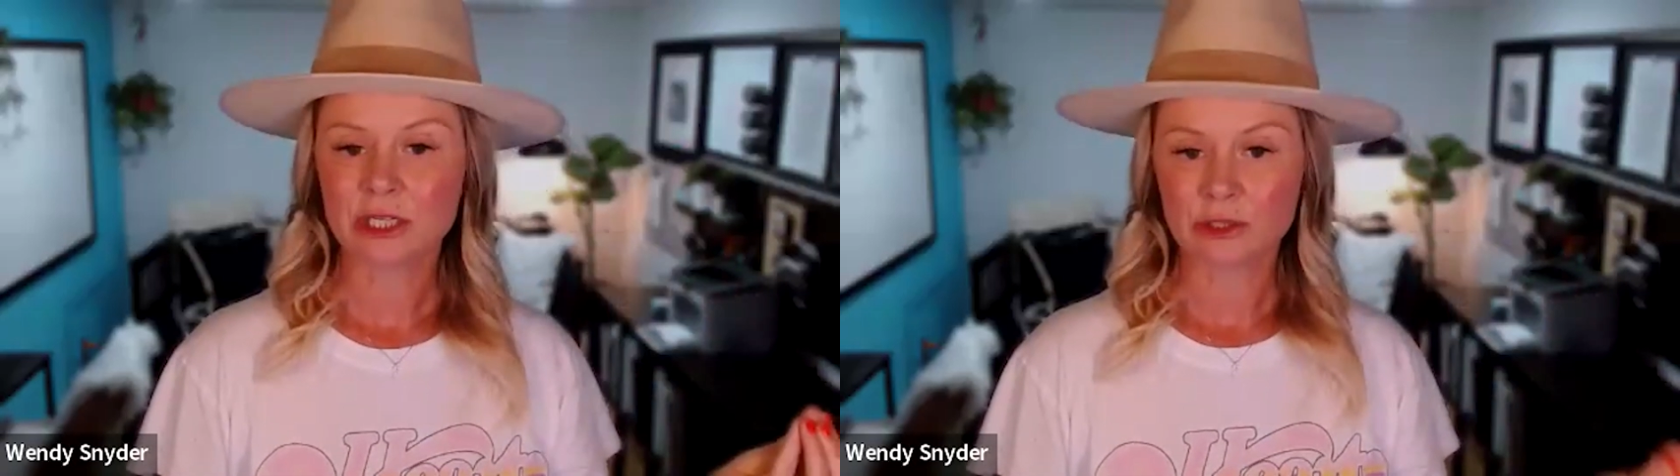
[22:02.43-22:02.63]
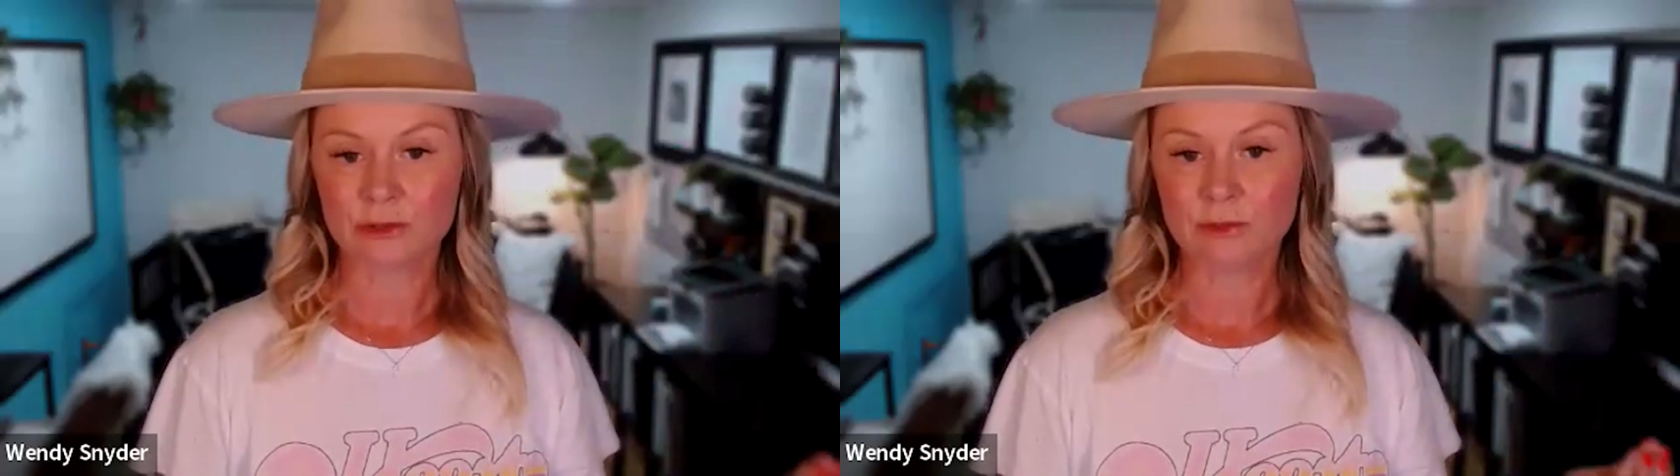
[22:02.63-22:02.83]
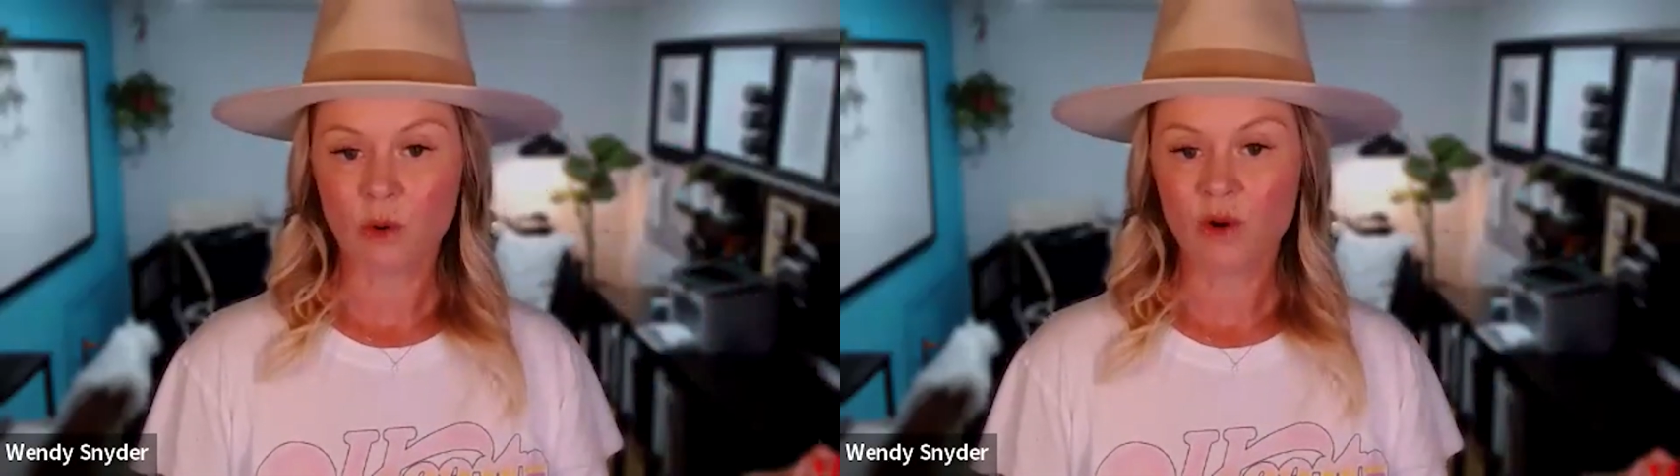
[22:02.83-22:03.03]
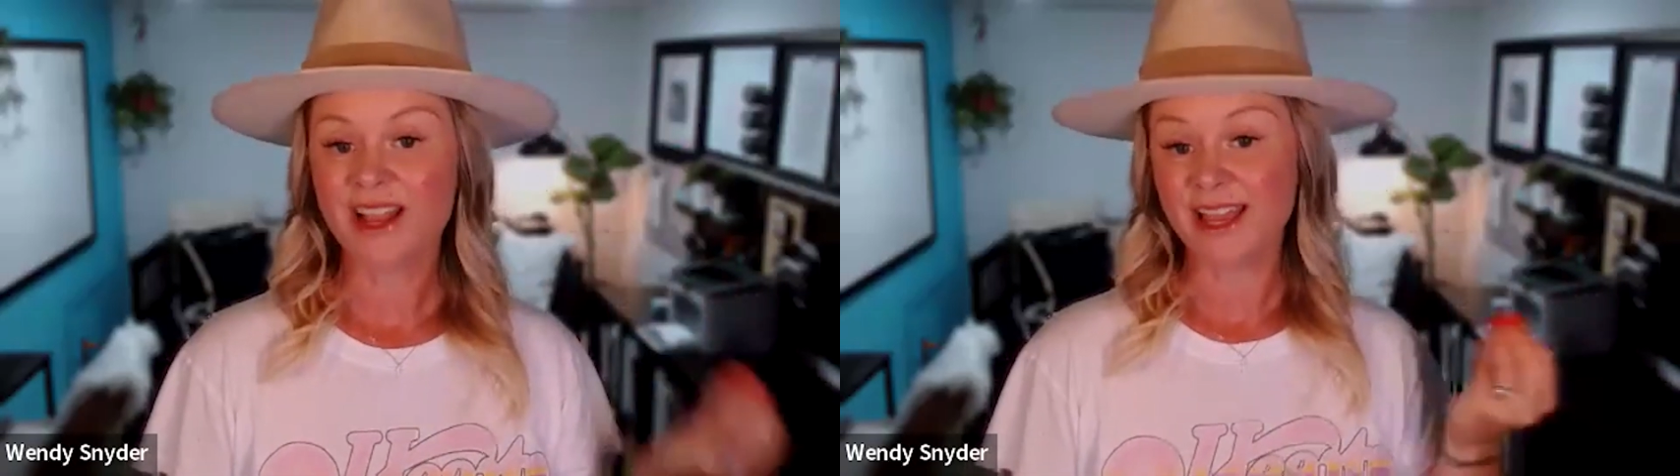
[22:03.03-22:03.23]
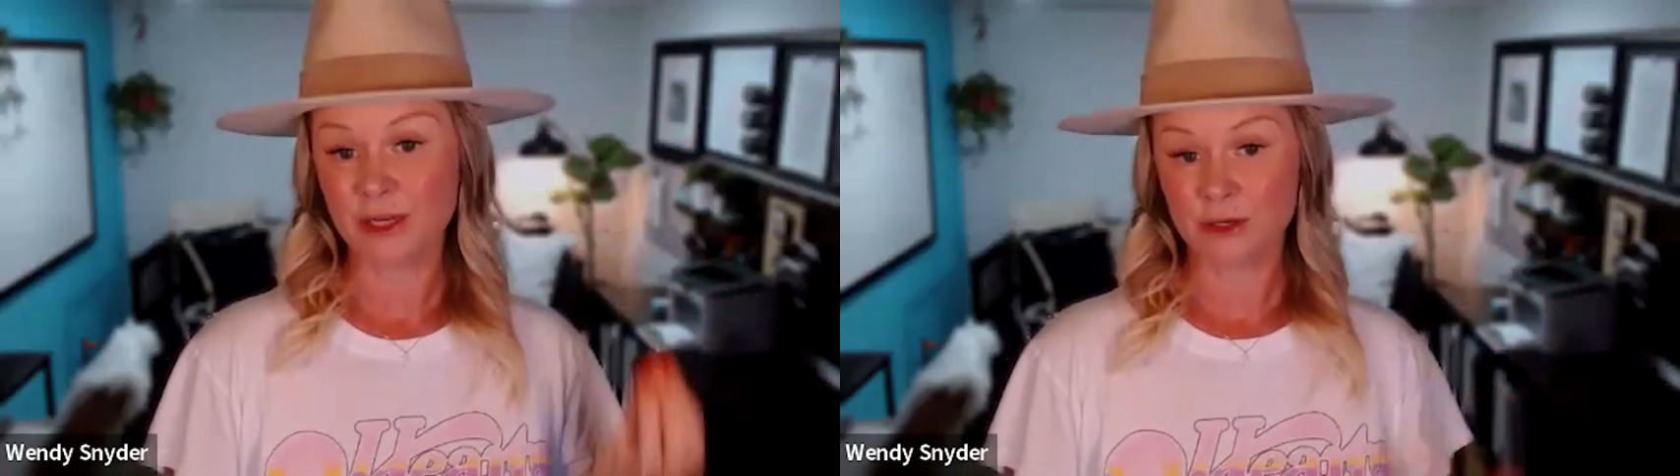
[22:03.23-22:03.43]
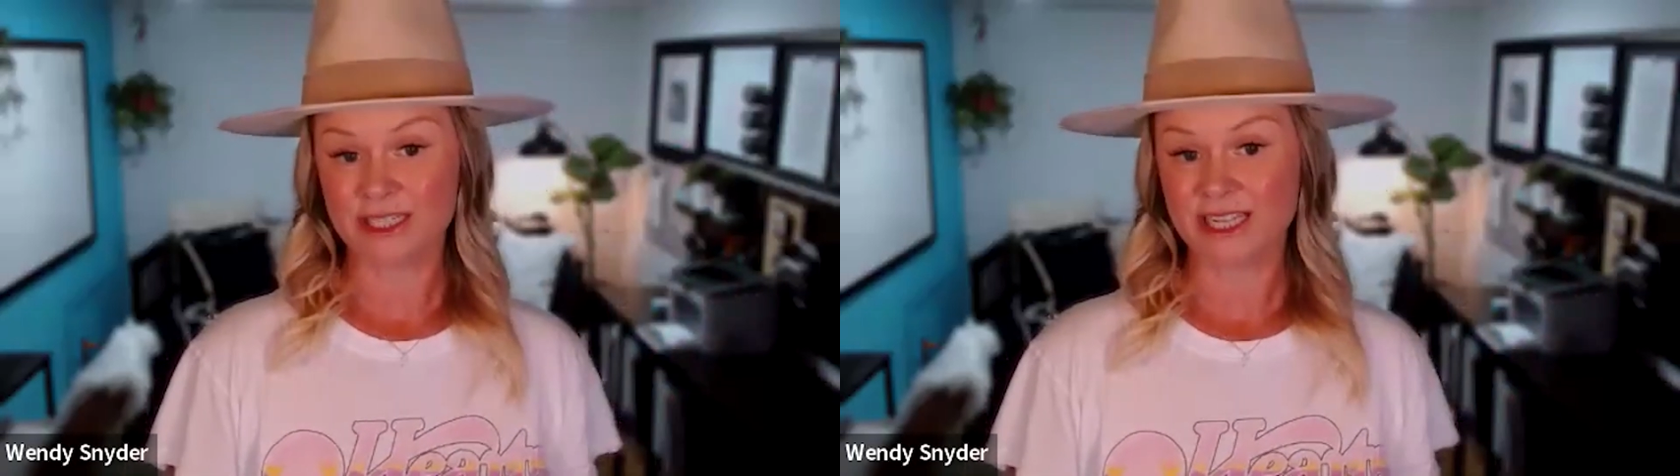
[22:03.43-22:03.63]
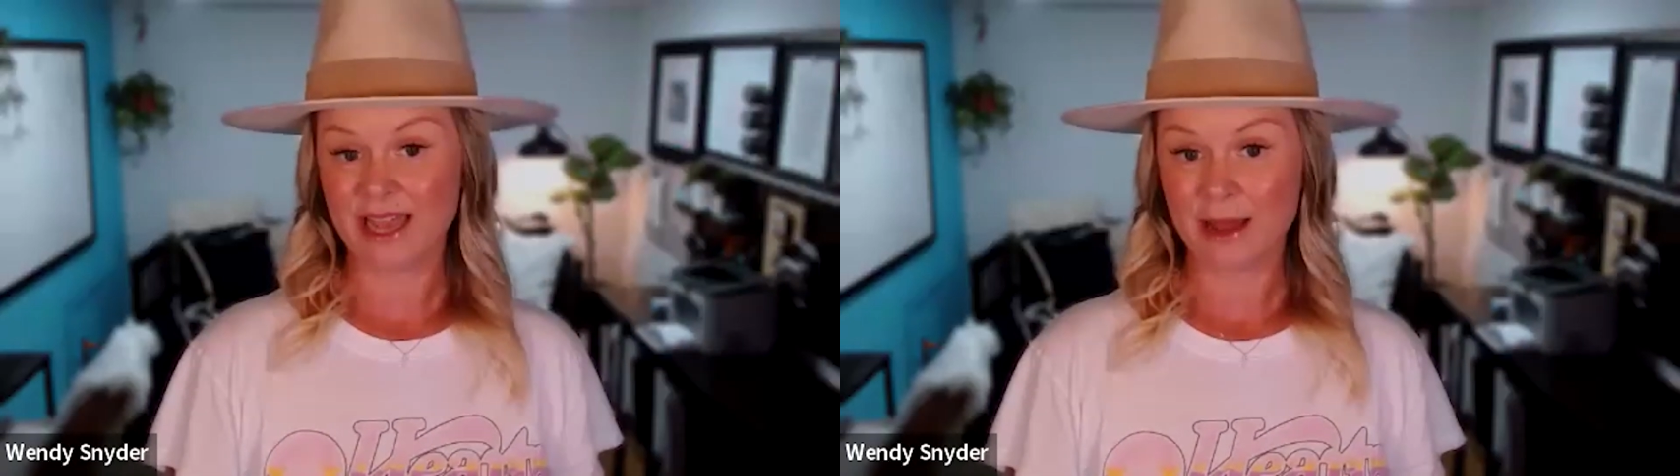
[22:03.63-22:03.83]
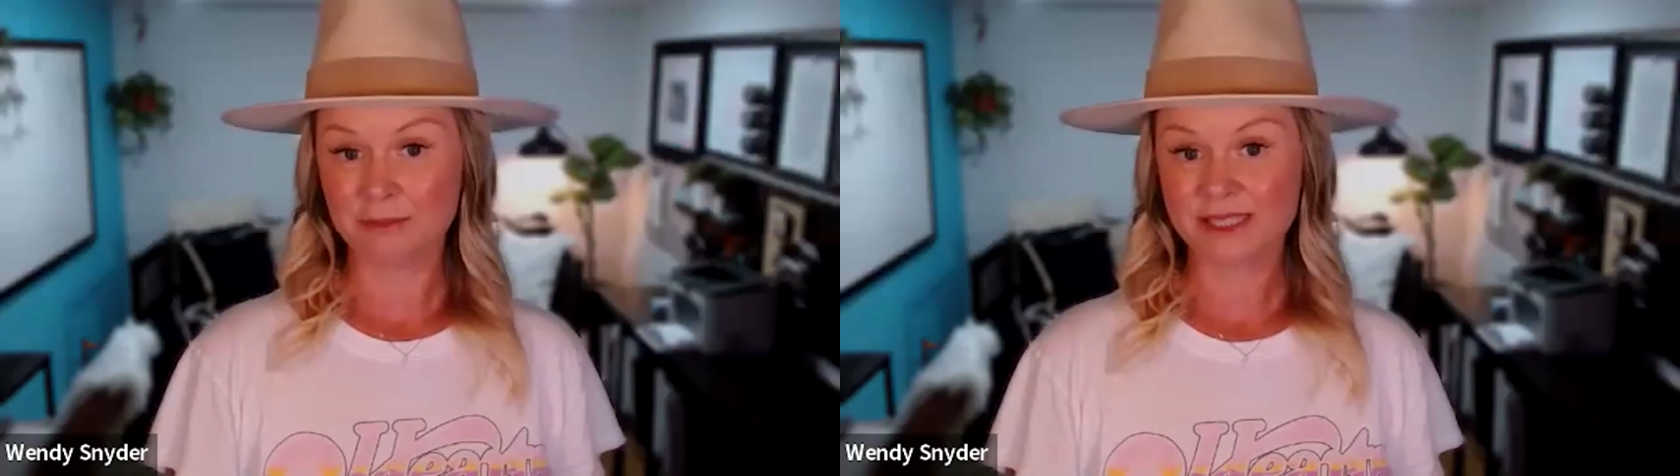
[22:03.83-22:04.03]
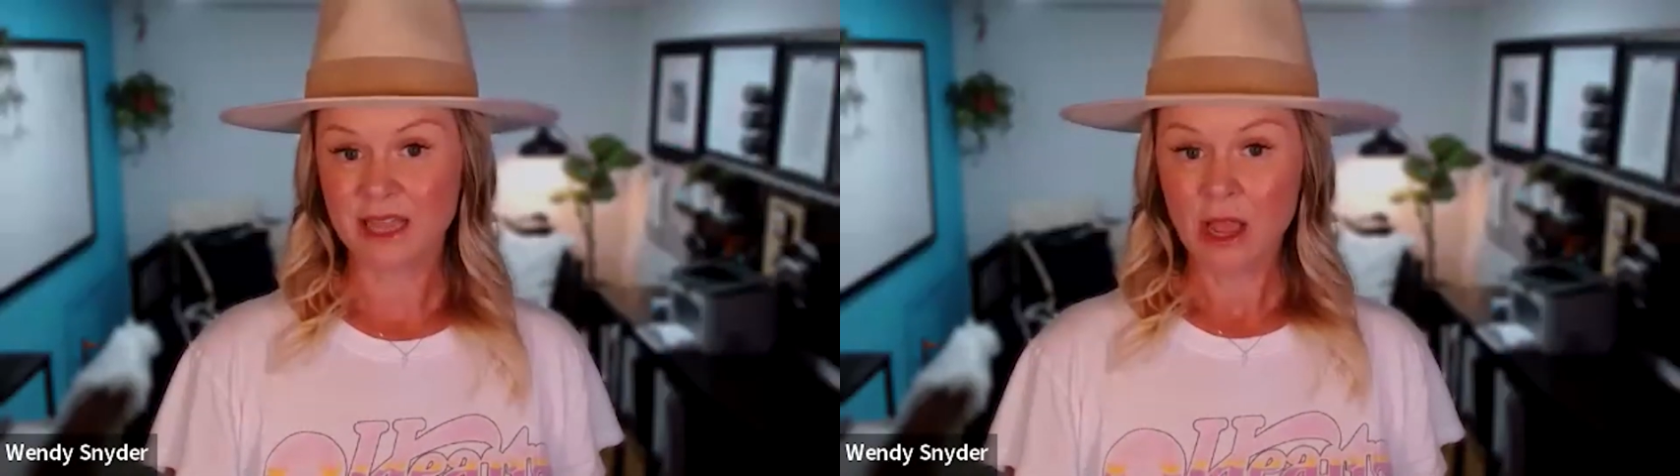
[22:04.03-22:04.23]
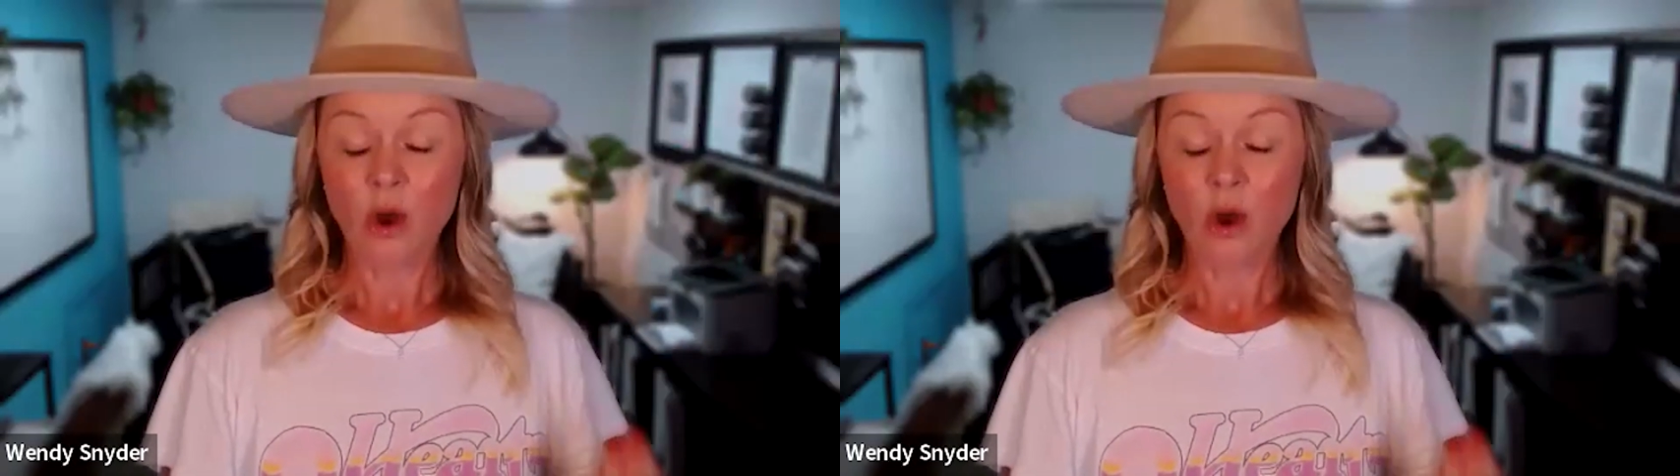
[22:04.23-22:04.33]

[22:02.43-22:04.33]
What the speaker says: to learn more in your DMs.